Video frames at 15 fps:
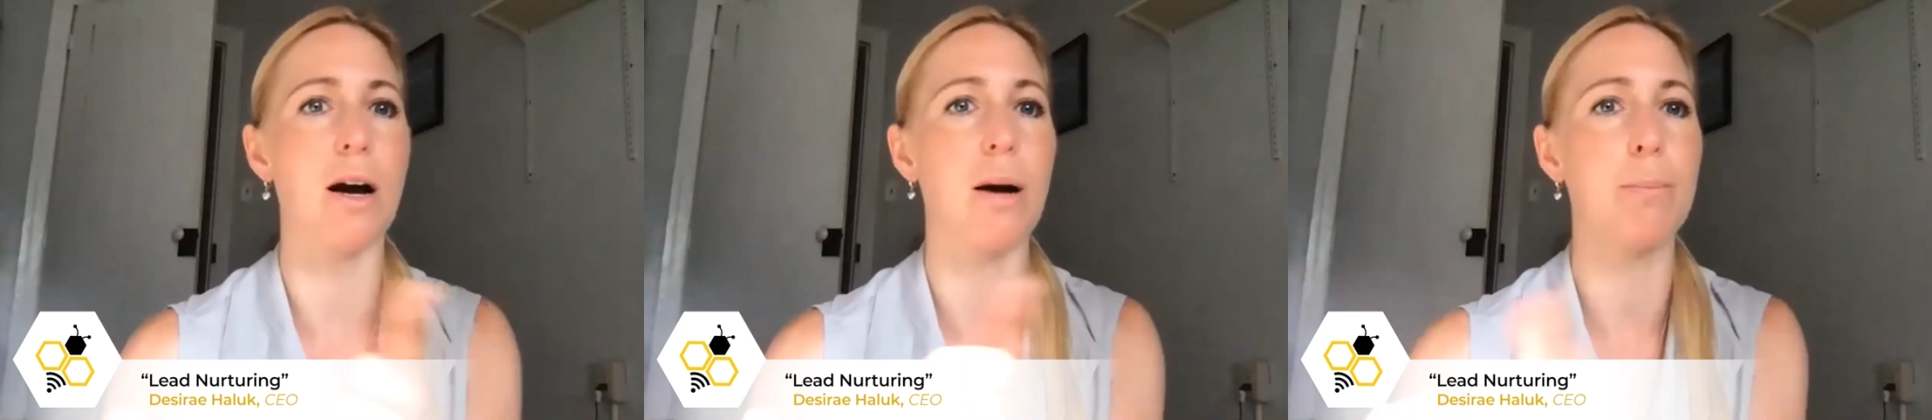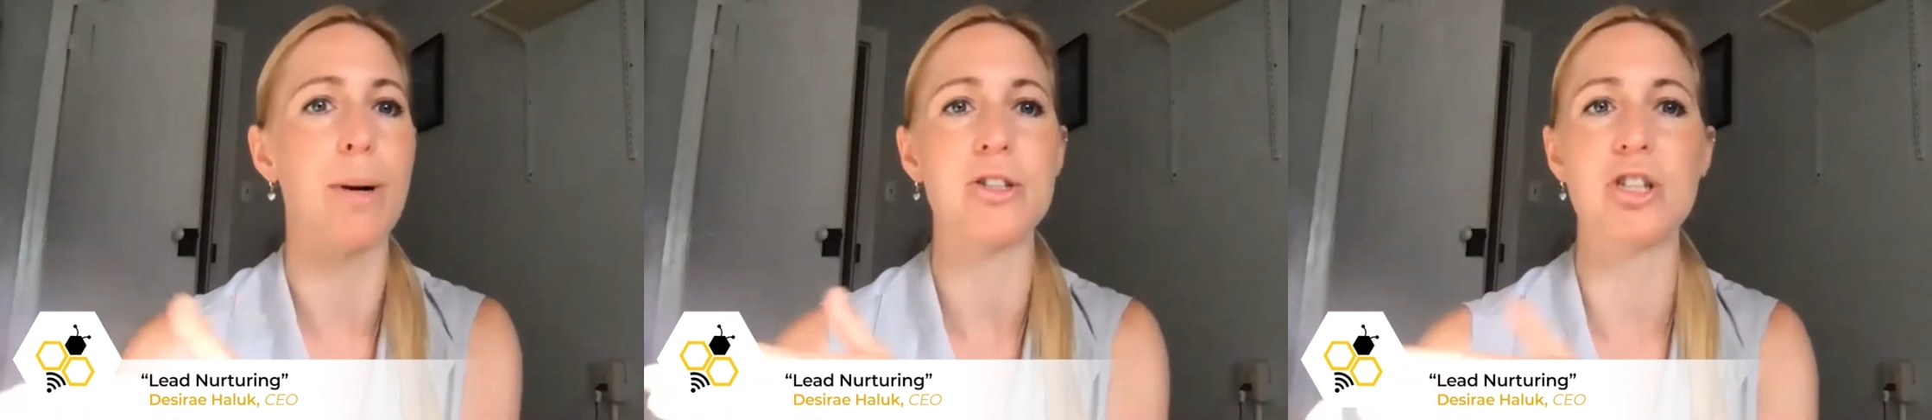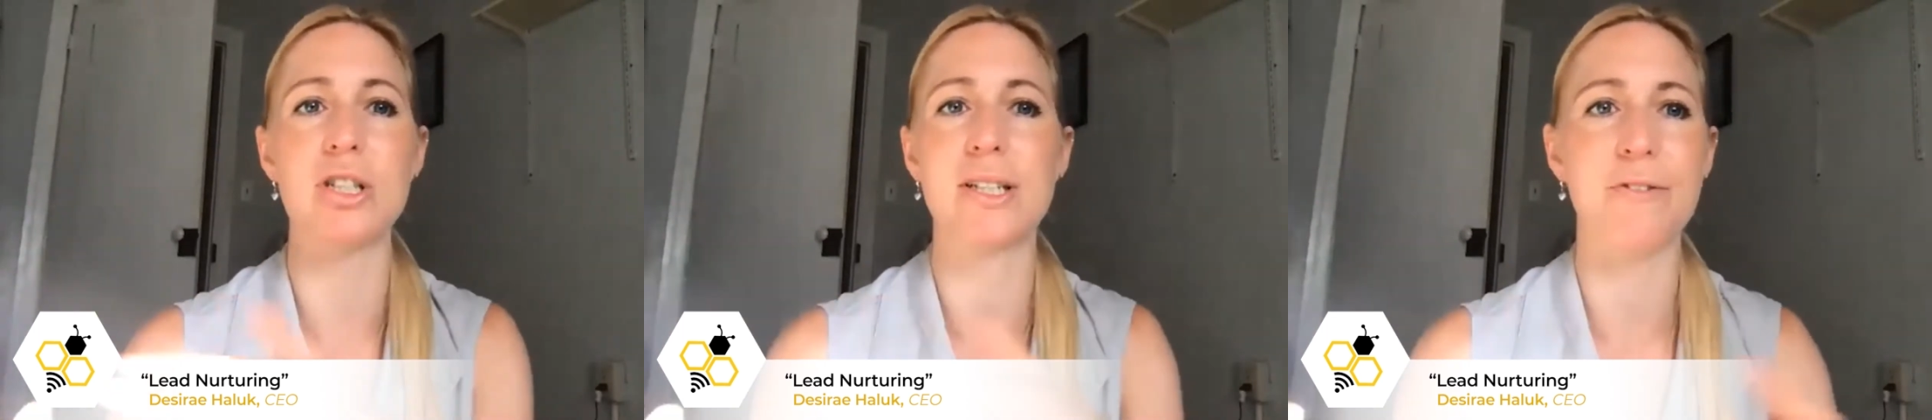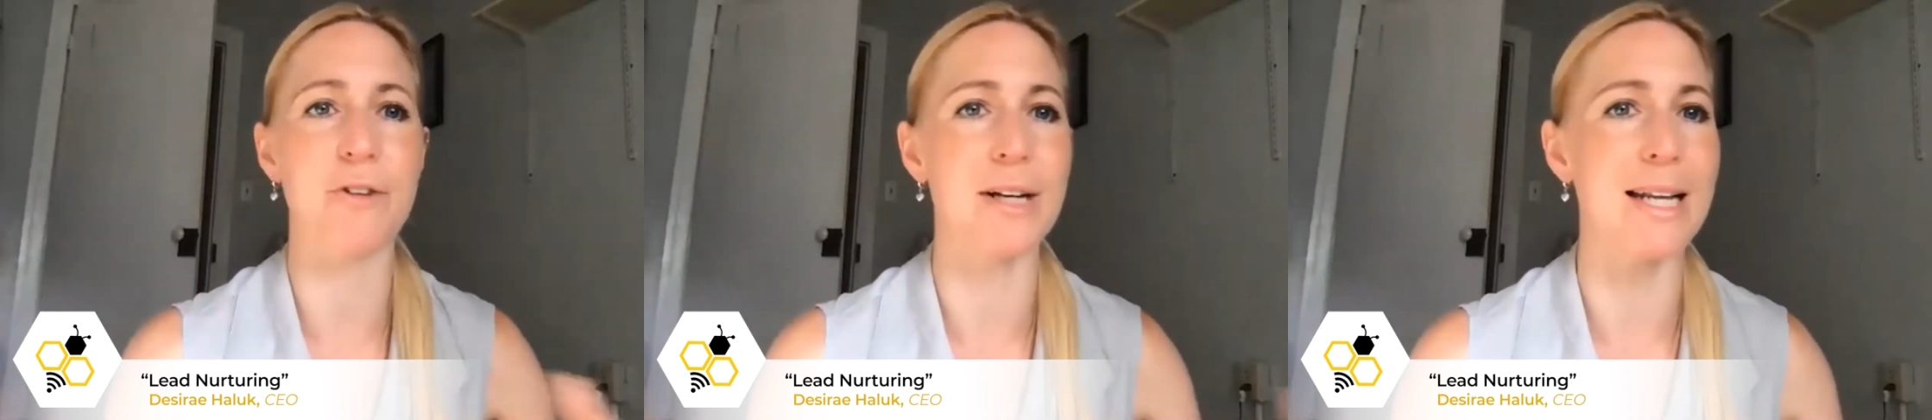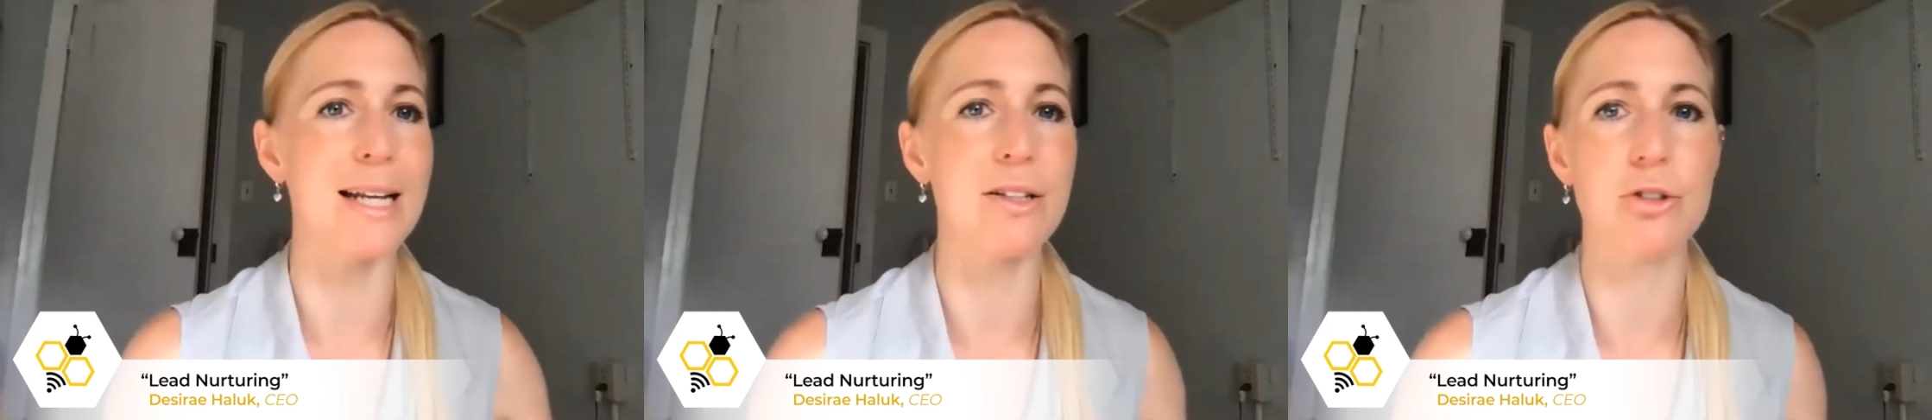a bunch of
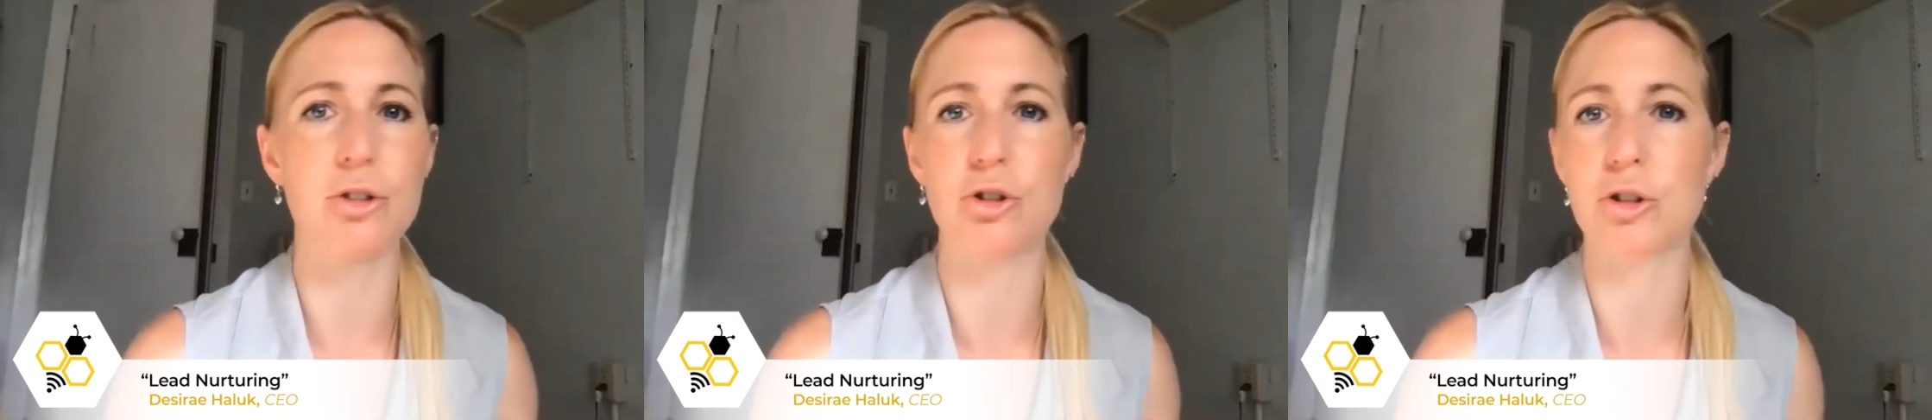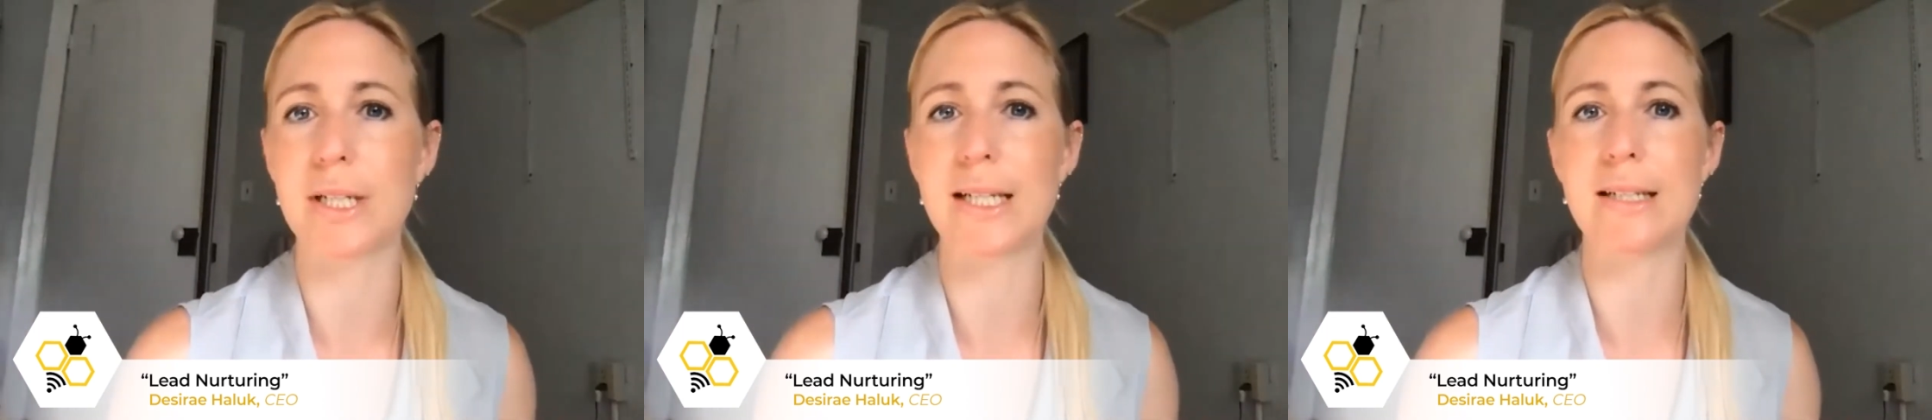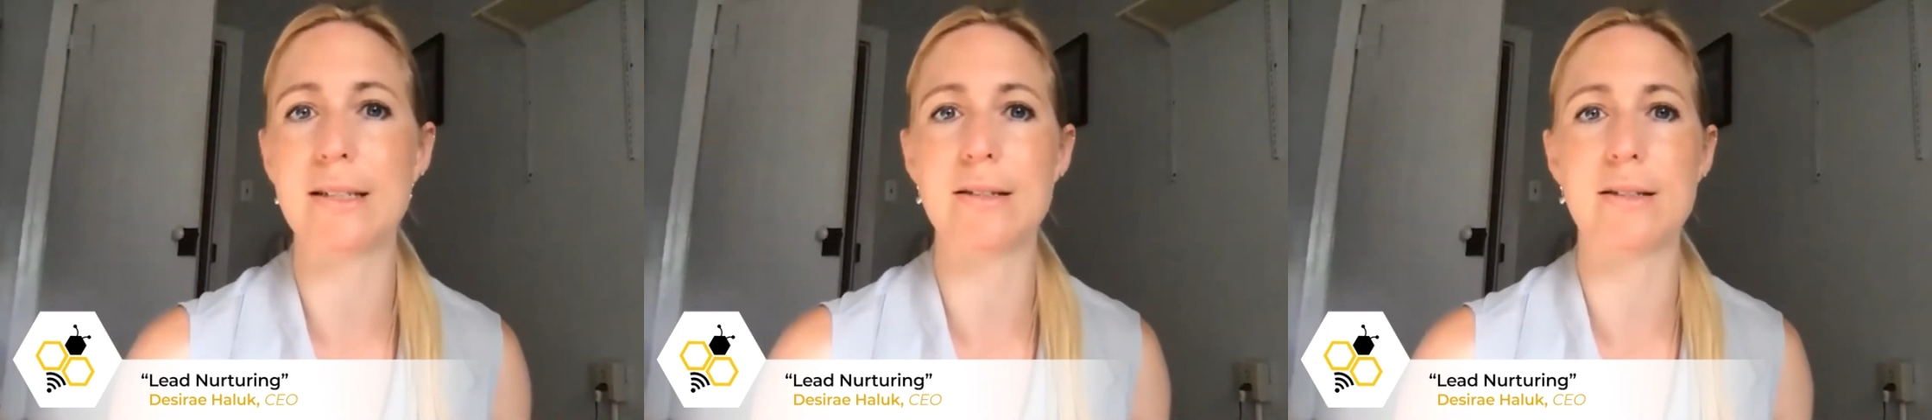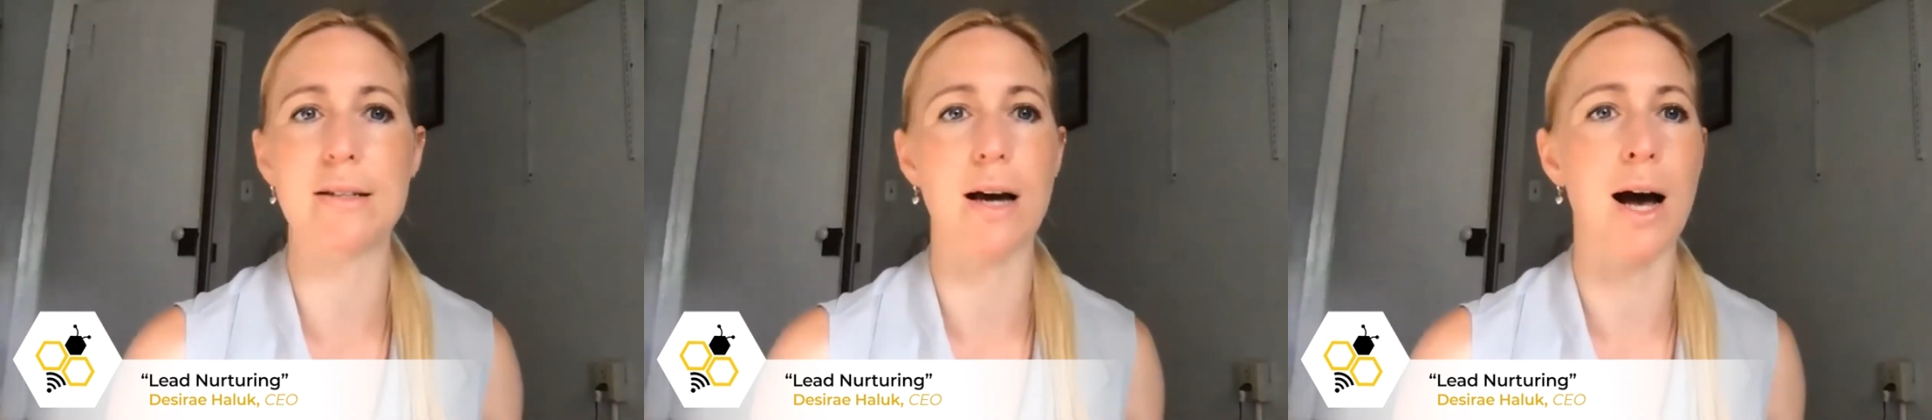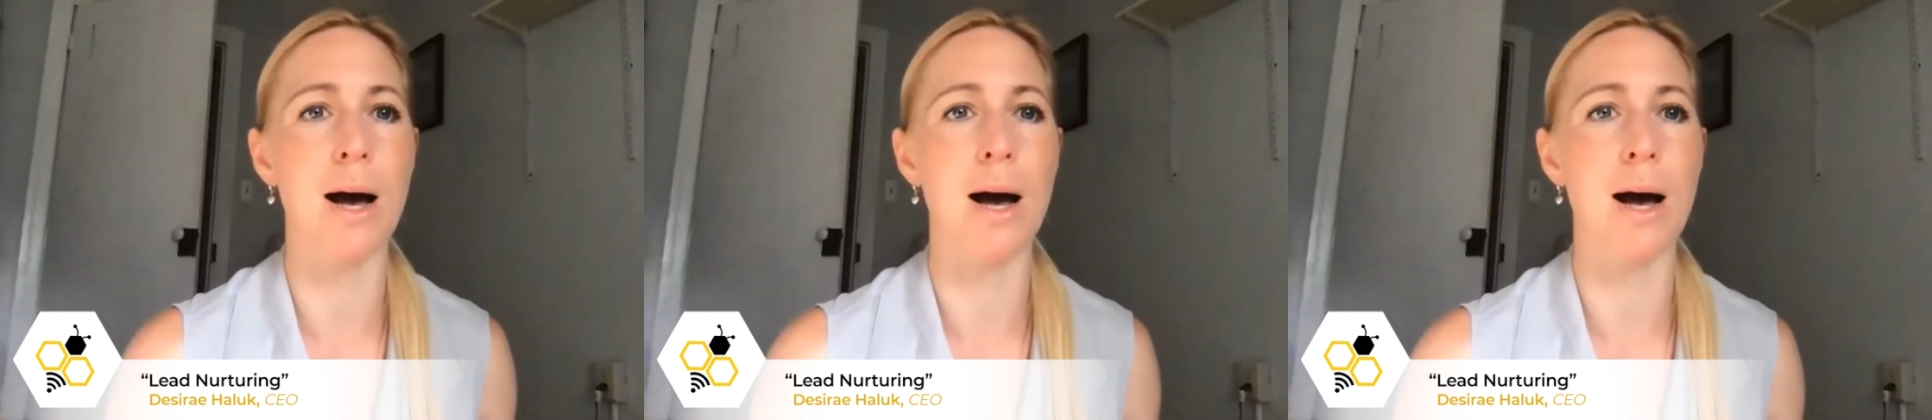different industries